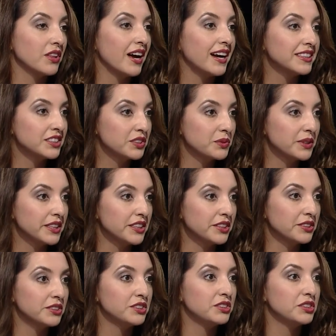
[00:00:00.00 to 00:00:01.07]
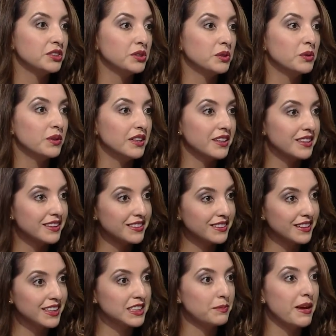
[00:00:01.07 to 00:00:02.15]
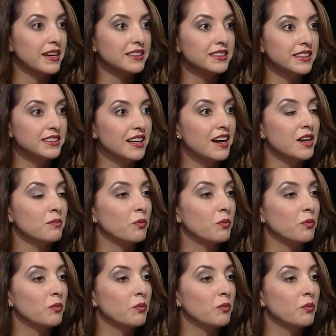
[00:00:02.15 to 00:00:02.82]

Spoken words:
last 3 years to expand it.